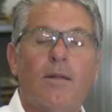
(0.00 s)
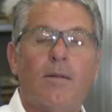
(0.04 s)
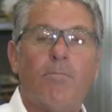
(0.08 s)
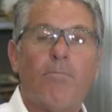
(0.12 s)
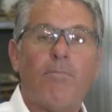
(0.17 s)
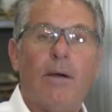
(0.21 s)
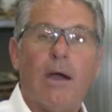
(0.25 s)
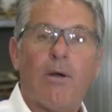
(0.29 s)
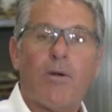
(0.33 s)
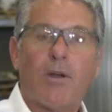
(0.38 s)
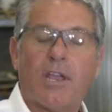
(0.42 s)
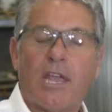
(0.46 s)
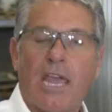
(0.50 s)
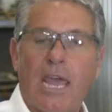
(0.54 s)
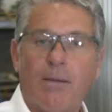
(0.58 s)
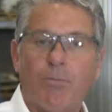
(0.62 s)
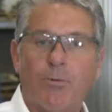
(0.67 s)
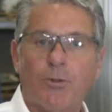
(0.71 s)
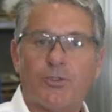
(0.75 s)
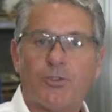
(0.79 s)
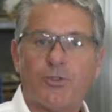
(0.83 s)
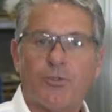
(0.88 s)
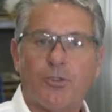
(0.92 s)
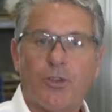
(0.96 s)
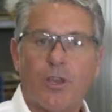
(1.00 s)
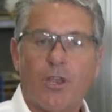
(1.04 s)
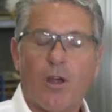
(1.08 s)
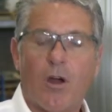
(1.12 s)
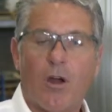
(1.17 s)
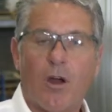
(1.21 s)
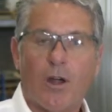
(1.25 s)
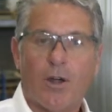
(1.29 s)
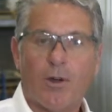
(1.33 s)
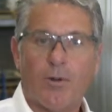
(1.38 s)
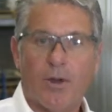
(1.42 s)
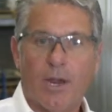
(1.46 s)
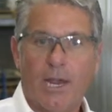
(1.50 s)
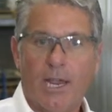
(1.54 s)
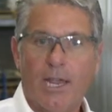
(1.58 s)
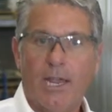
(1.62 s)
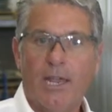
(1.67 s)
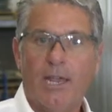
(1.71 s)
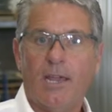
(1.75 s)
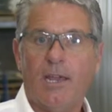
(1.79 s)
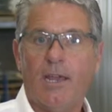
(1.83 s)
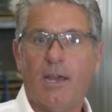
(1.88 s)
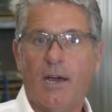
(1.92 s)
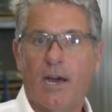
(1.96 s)
Power cables are the artery
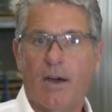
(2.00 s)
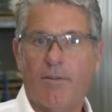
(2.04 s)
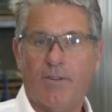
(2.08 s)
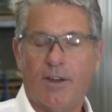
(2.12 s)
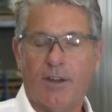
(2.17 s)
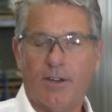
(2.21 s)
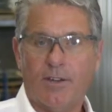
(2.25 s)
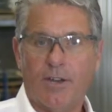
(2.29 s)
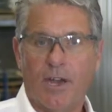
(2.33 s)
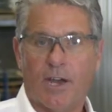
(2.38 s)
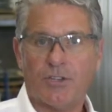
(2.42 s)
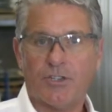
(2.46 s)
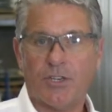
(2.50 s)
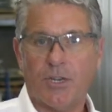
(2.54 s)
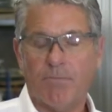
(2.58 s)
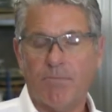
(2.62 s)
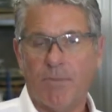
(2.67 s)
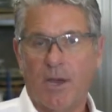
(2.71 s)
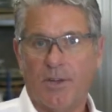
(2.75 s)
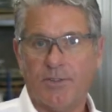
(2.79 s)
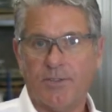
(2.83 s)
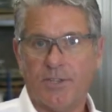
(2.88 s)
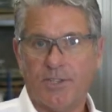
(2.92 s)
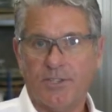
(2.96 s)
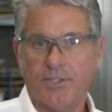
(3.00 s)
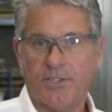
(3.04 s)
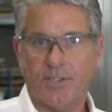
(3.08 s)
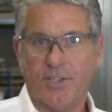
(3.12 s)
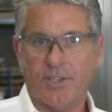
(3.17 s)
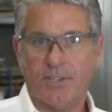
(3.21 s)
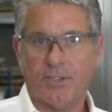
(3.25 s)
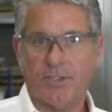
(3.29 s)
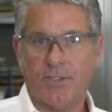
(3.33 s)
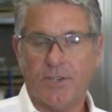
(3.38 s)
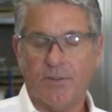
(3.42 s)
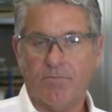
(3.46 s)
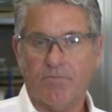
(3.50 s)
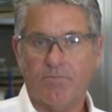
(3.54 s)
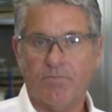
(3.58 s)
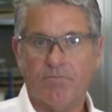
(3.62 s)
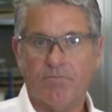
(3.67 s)
of an induction melting system.